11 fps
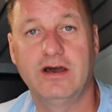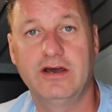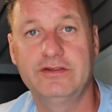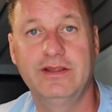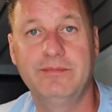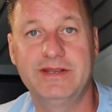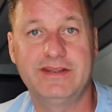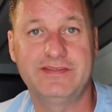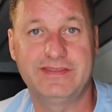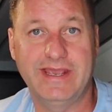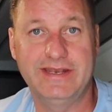
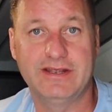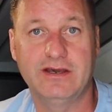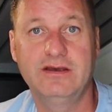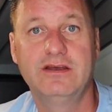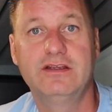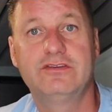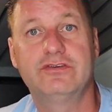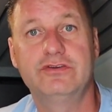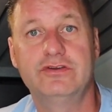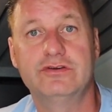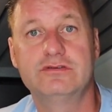unlimited data to
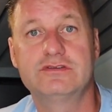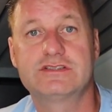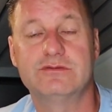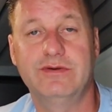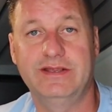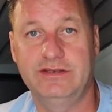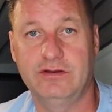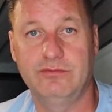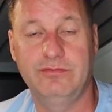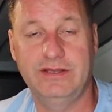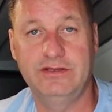use
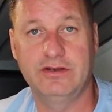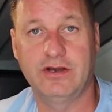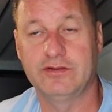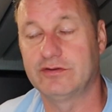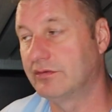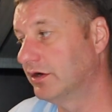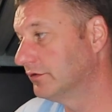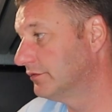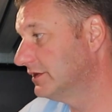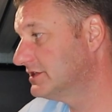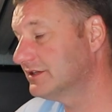when you're on the
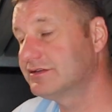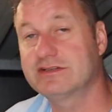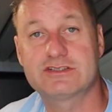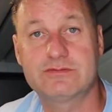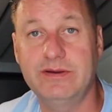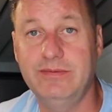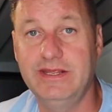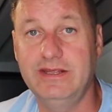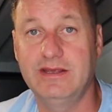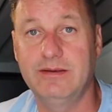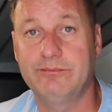road, which is
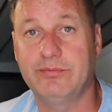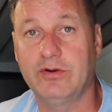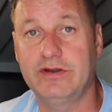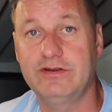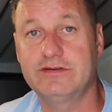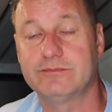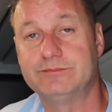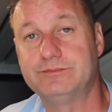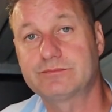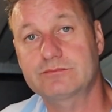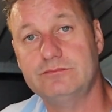extremely important
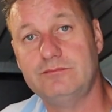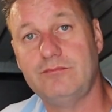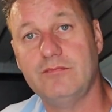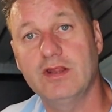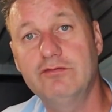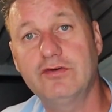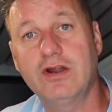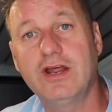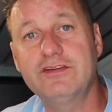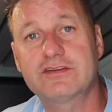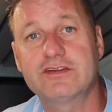for
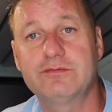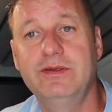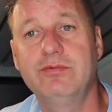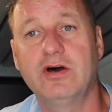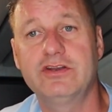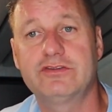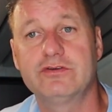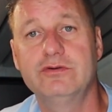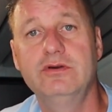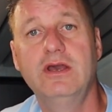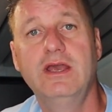us, because we wanted to